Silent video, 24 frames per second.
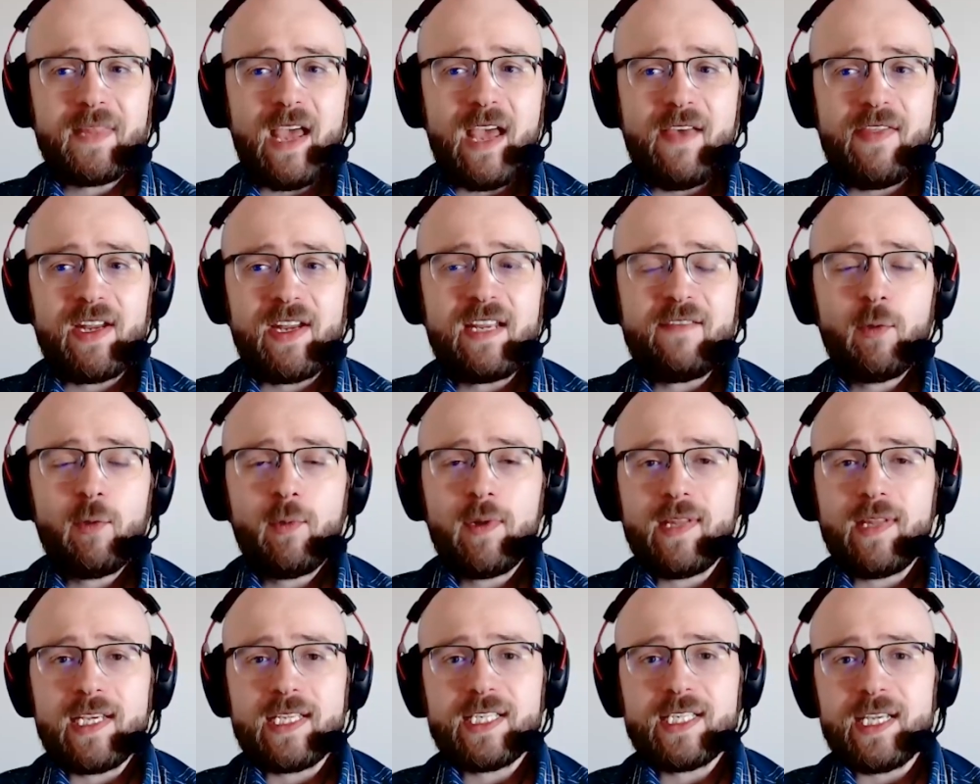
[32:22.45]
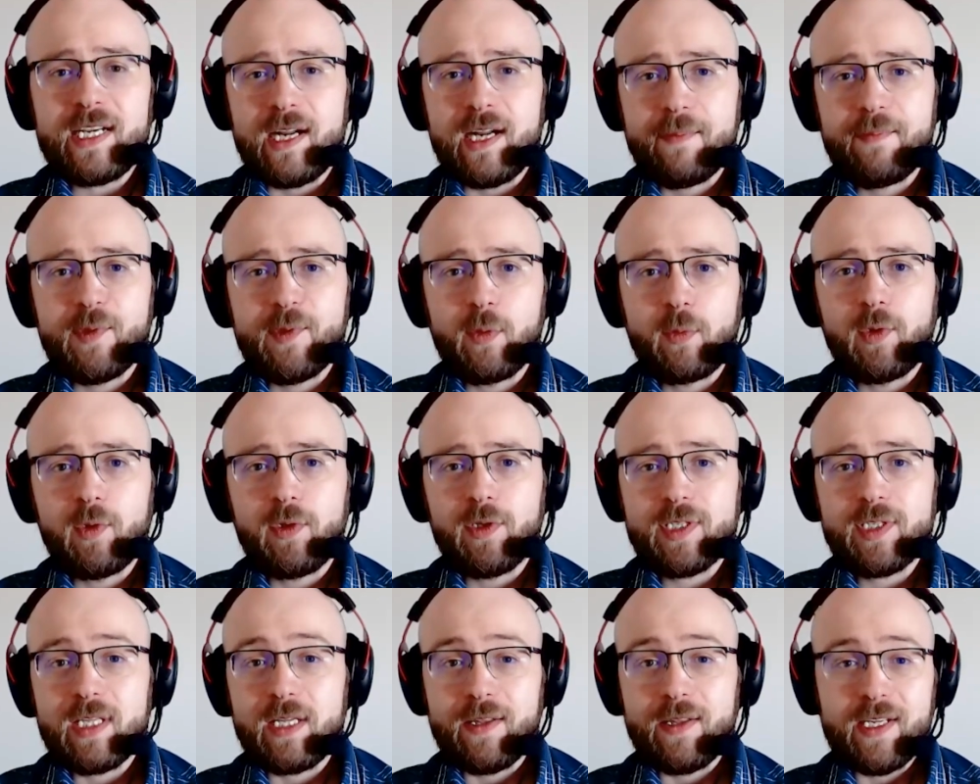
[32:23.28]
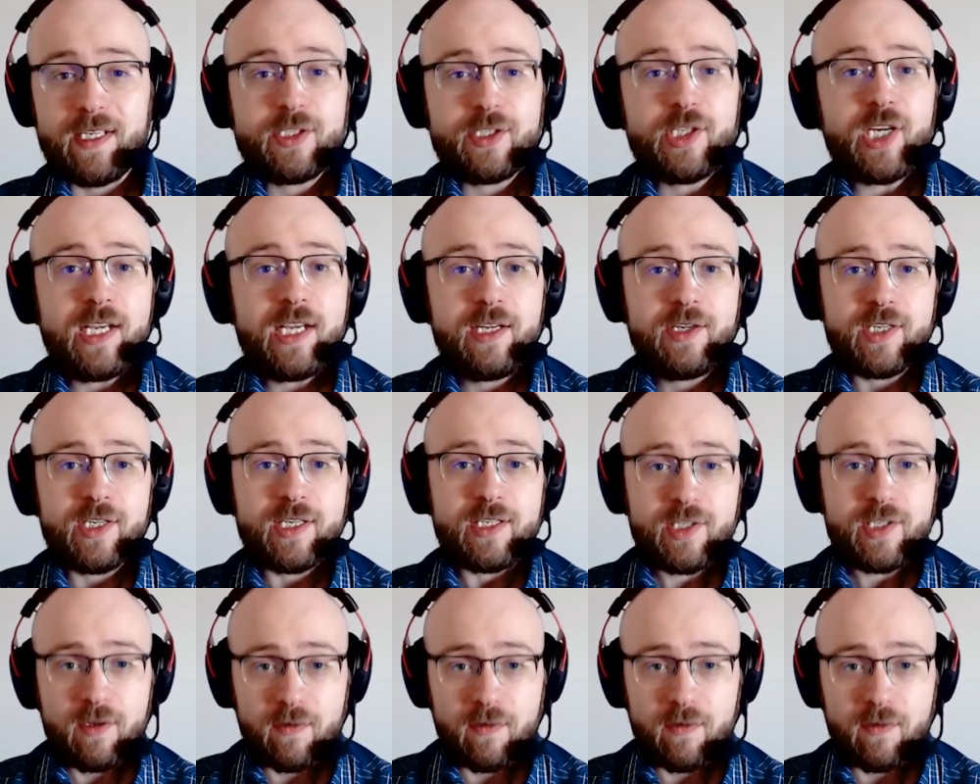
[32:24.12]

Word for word: And then even when they set up the rules, they'll then change it.